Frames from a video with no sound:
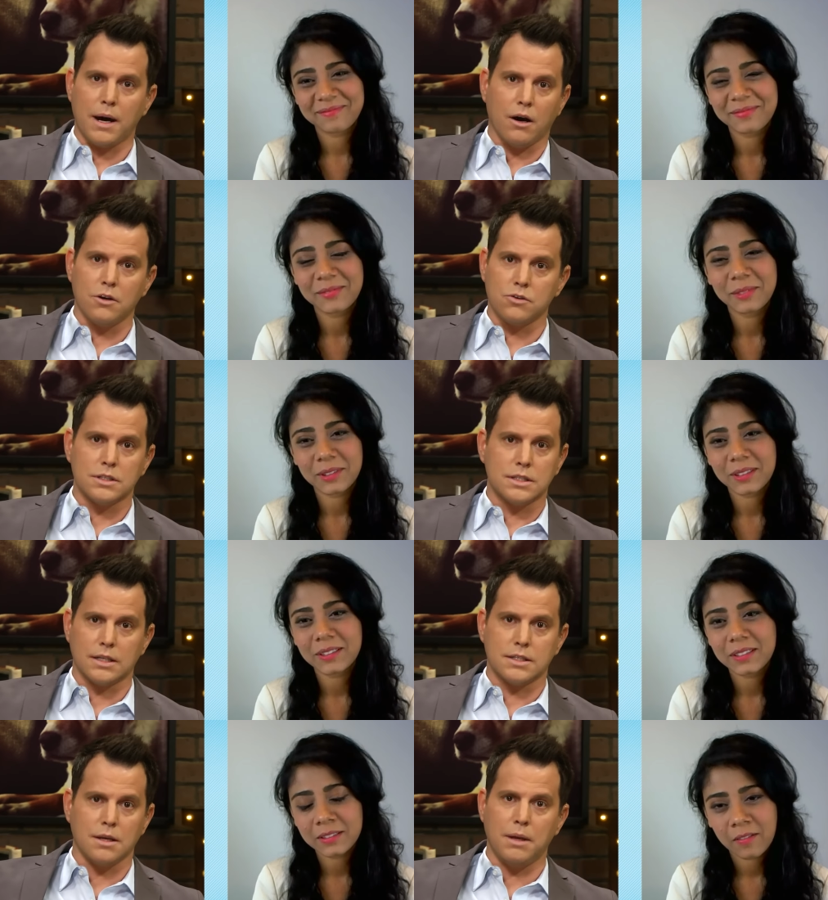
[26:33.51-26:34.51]
Speaker 1: about
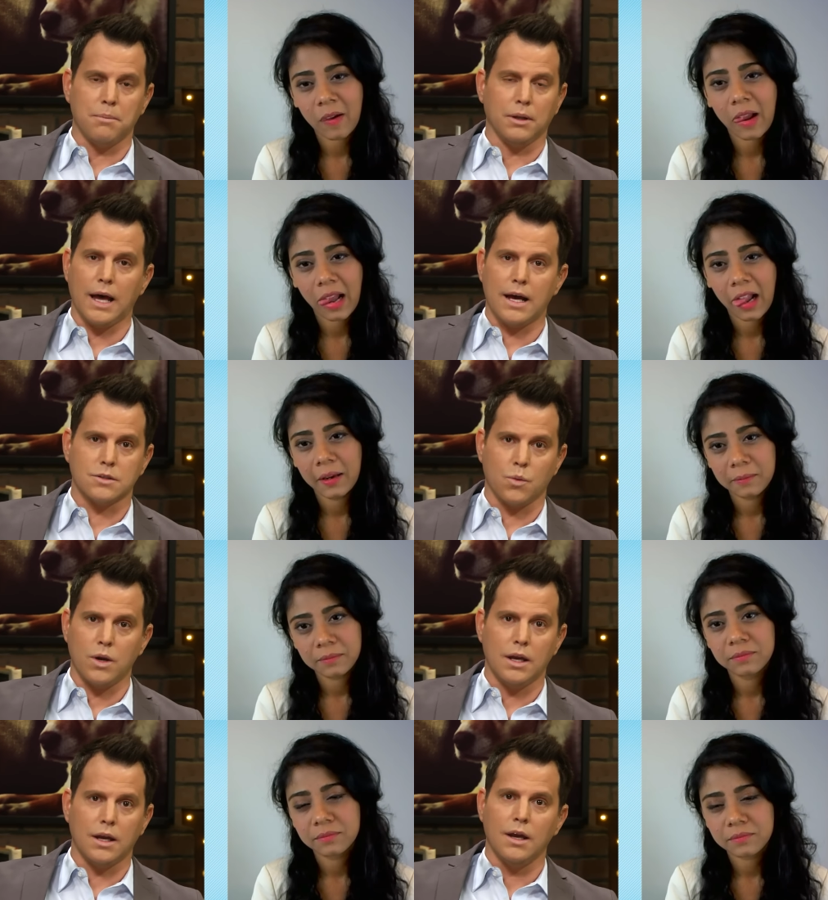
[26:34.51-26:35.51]
160 people last
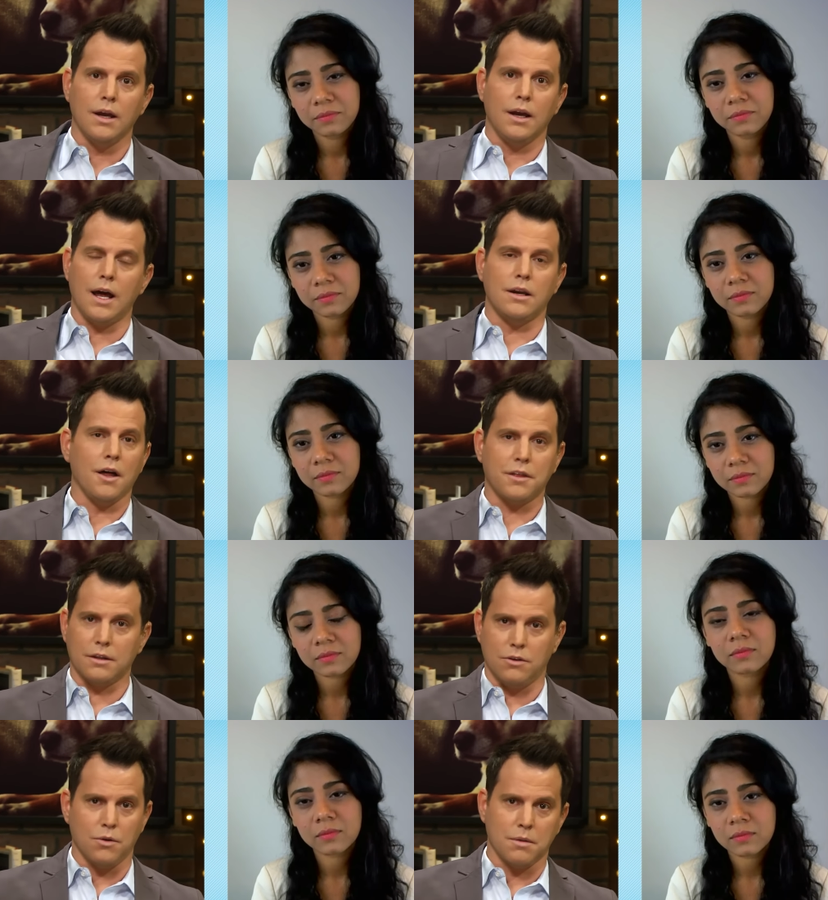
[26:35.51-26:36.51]
week. It had
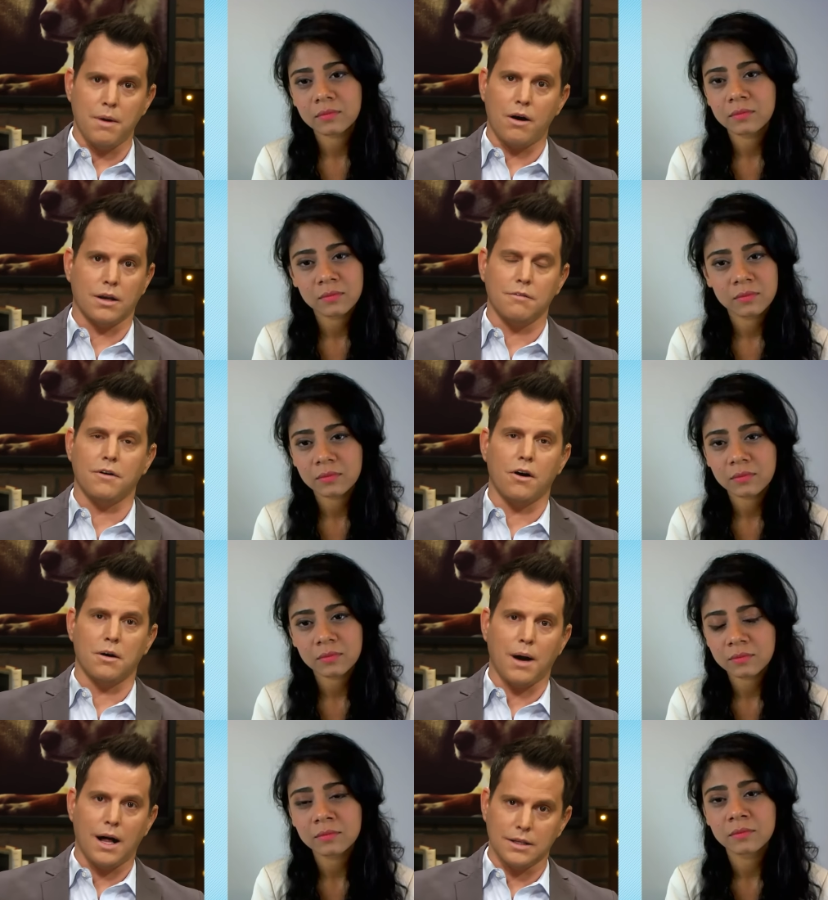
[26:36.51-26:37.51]
nothing to do with American
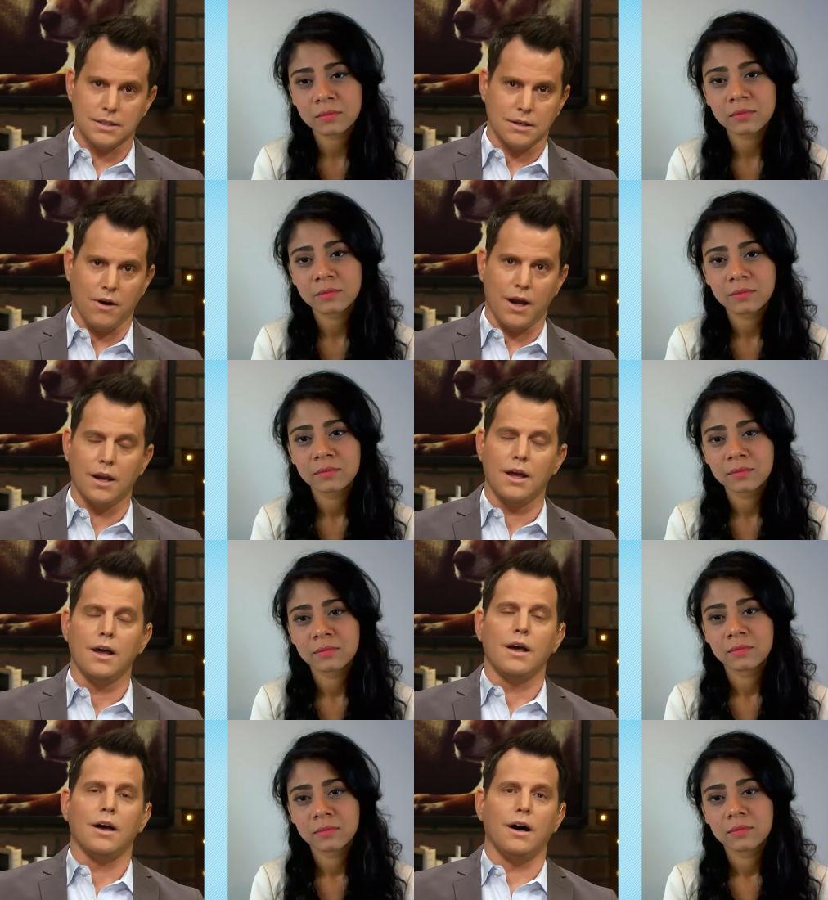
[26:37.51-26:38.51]
foreign policy, right?
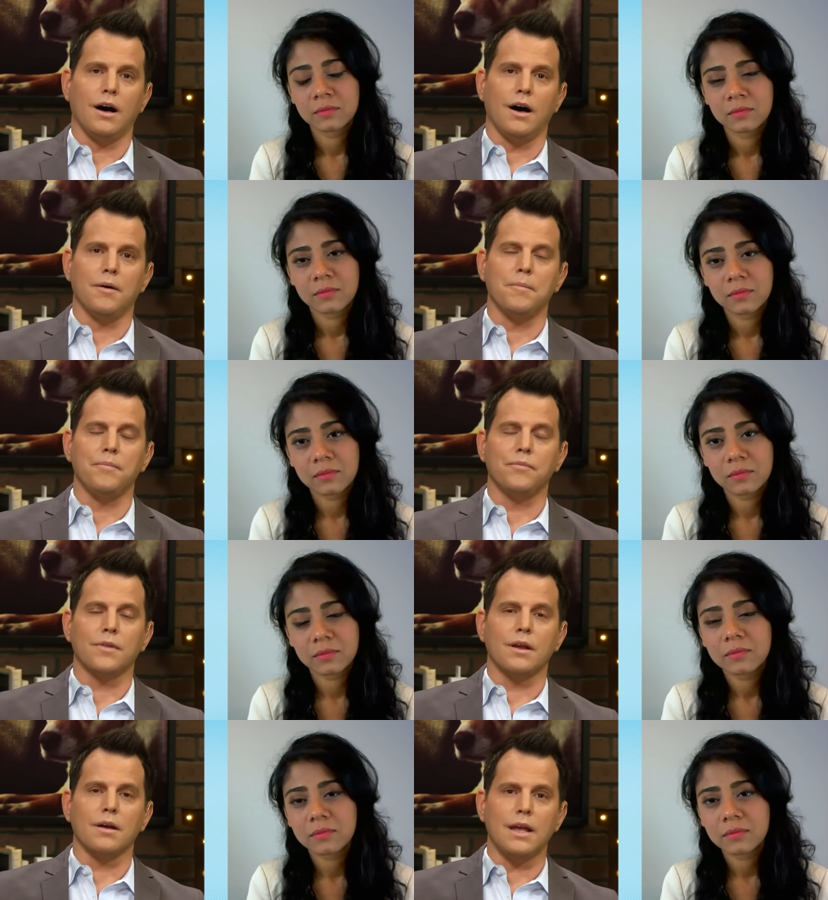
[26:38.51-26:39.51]

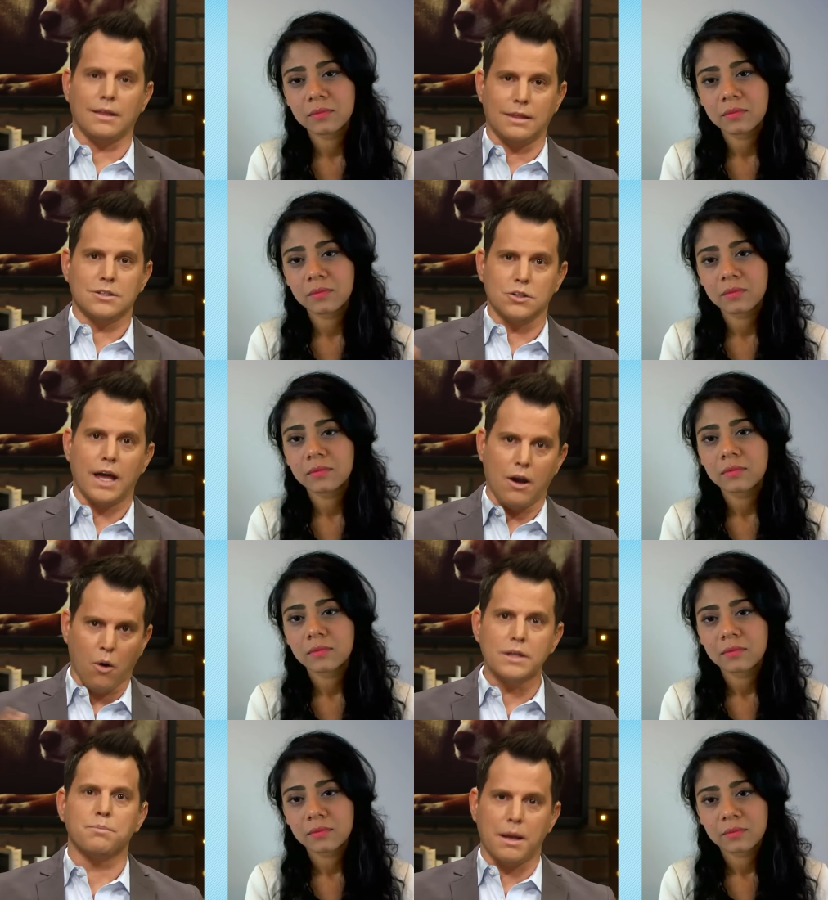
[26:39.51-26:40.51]
Yet they
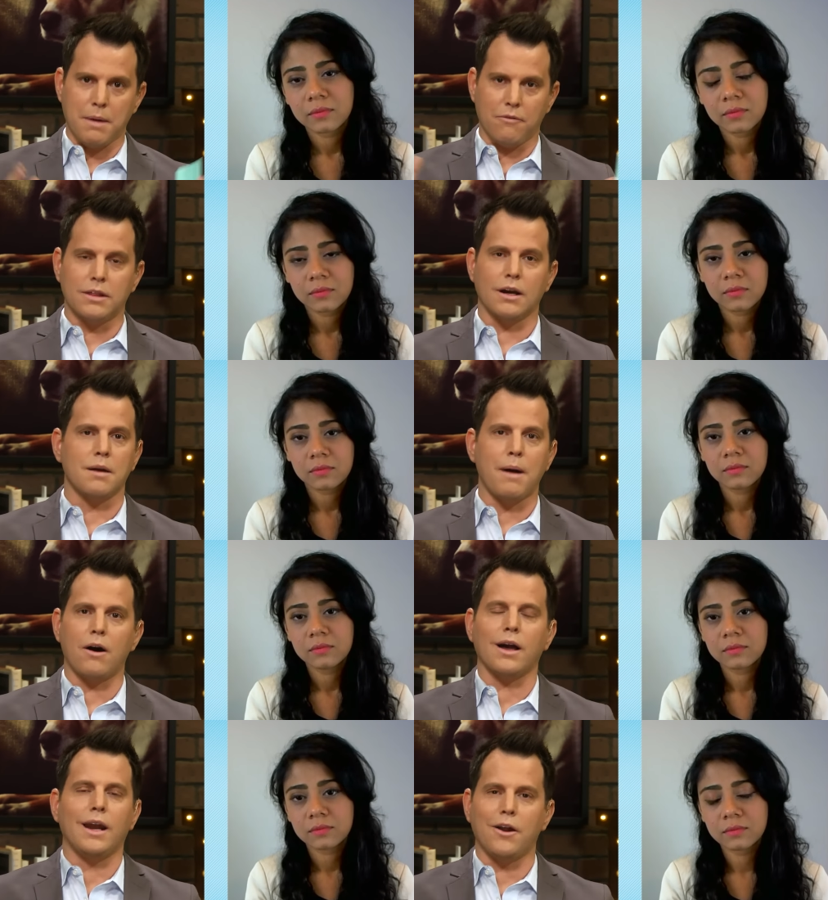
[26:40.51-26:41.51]
always blame everything on
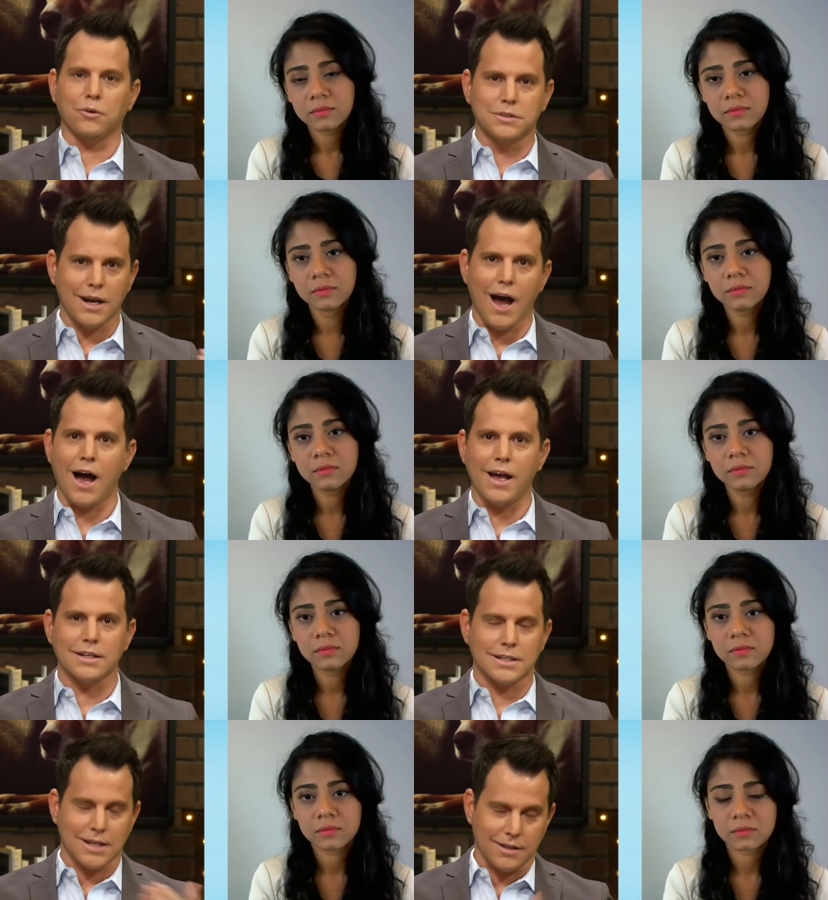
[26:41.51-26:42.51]
America. And I don't deny,
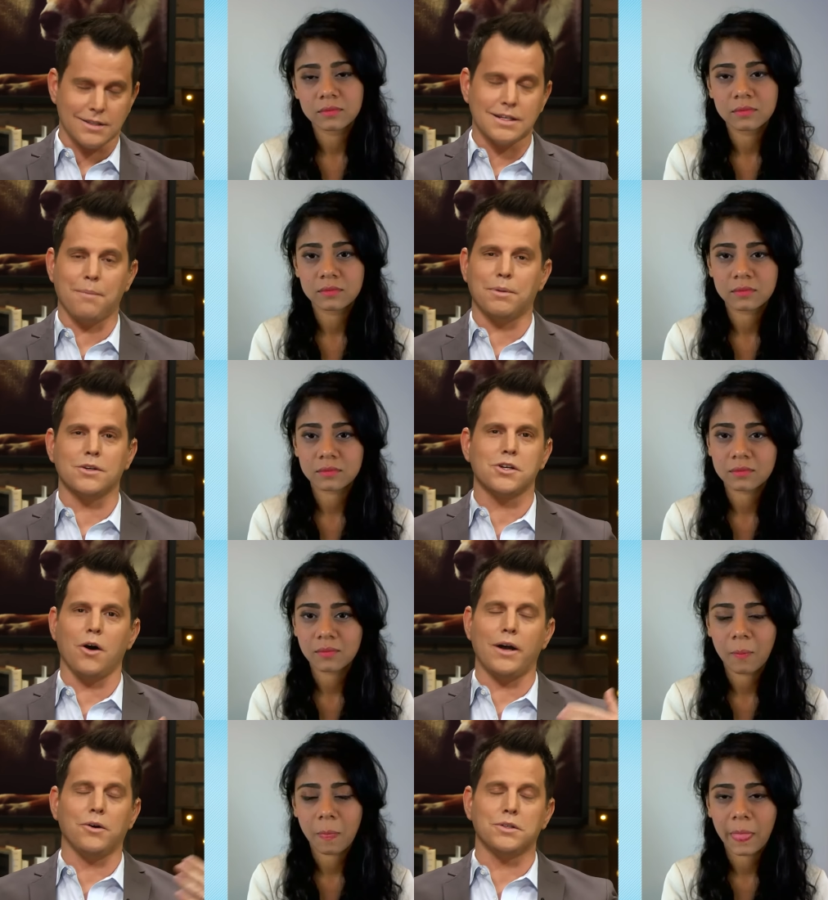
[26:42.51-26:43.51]
as I said at the top of the
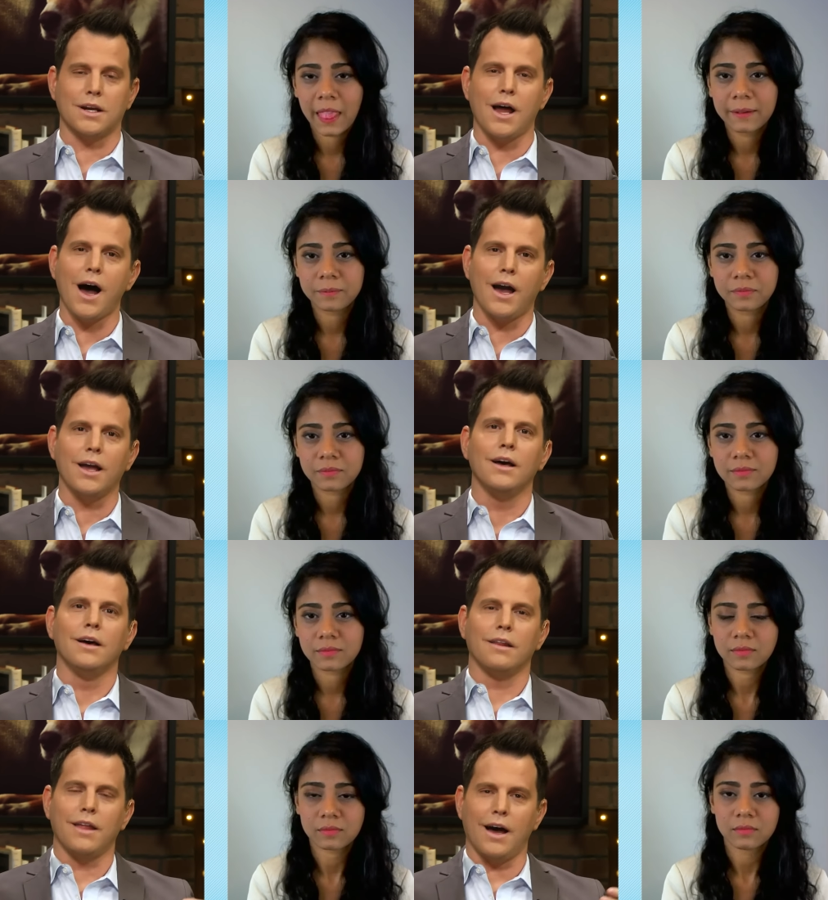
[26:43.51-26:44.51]
show, I don't deny
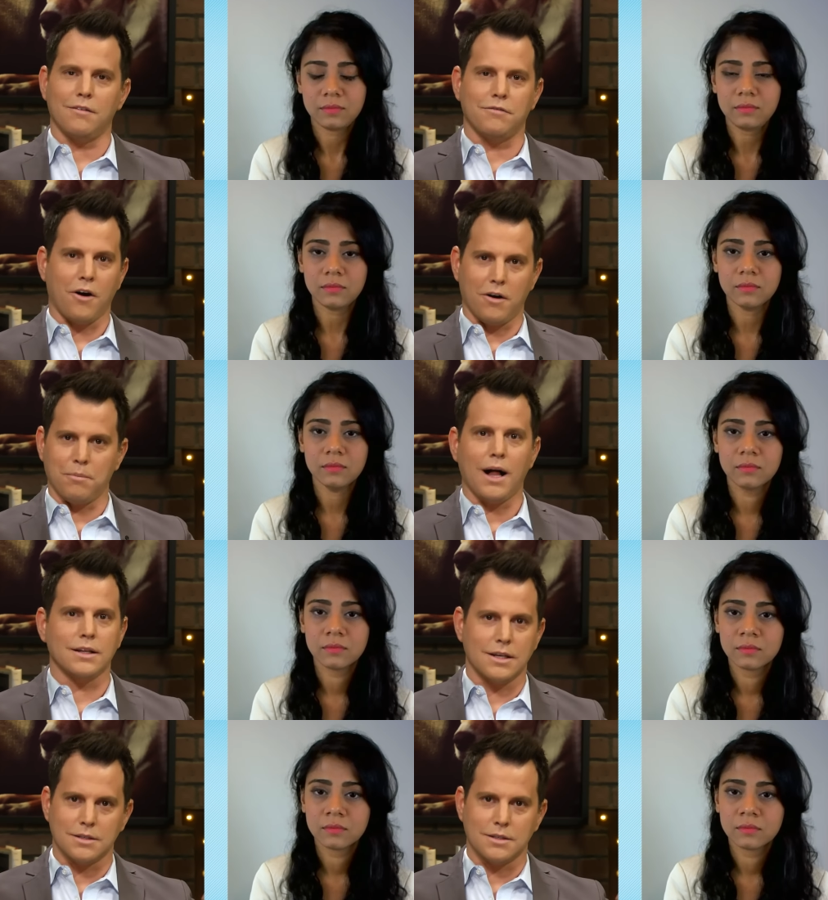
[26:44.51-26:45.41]
that foreign policy